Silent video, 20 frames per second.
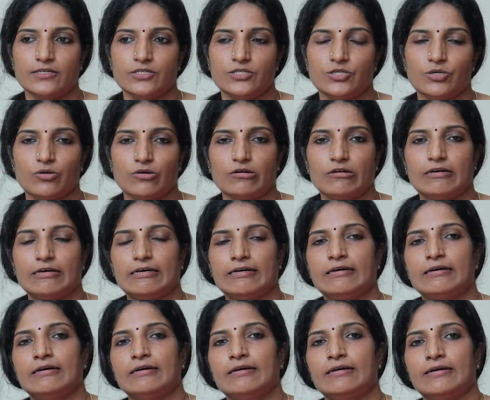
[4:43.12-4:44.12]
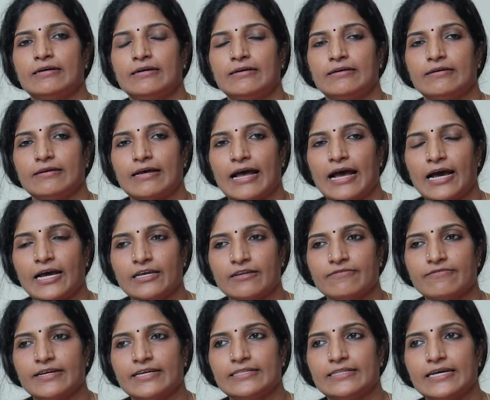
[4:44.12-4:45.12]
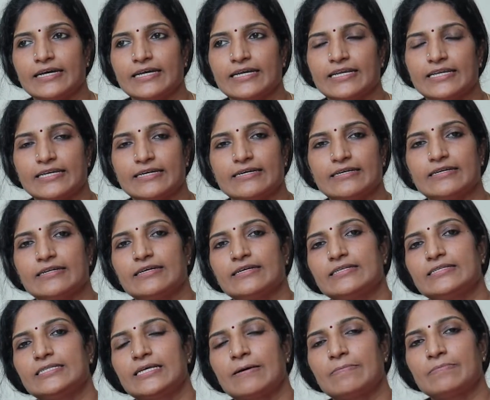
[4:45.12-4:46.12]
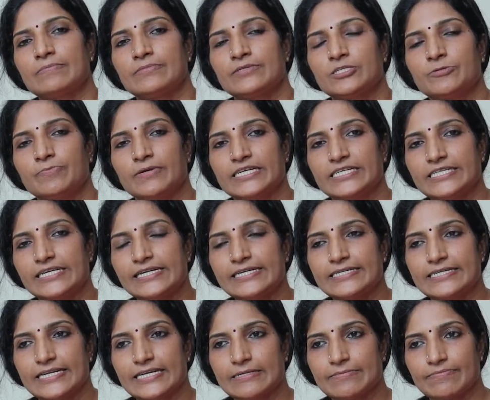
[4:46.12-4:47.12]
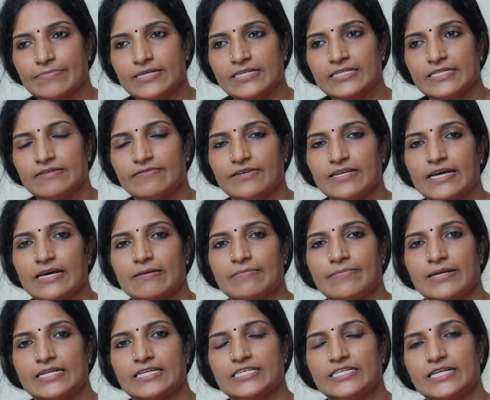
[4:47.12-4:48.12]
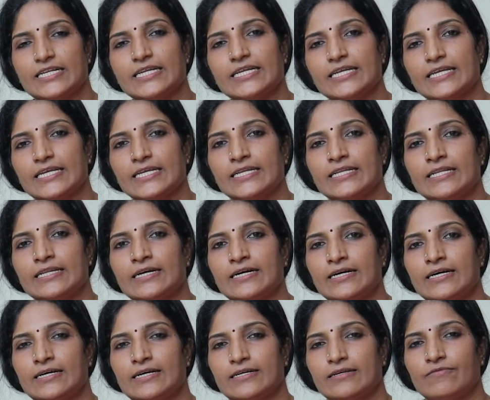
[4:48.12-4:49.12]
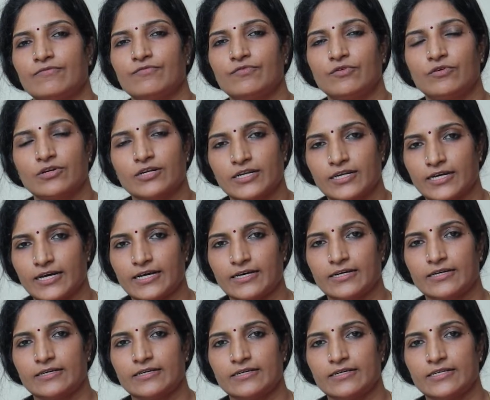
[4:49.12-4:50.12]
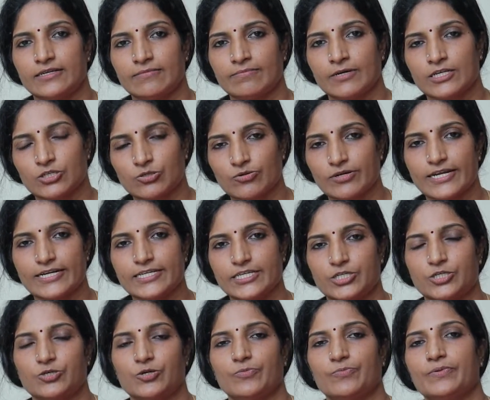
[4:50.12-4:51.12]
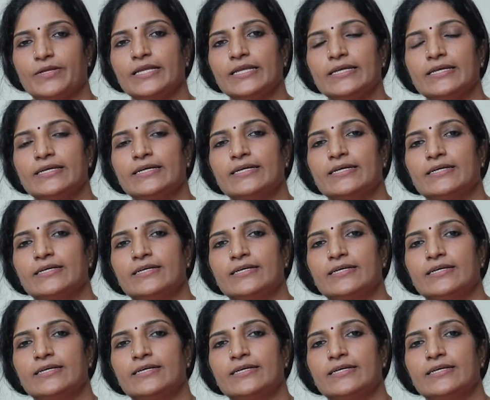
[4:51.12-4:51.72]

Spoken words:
So Ayurveda, here some special treatments we are mentioning in for muscular dystrophy.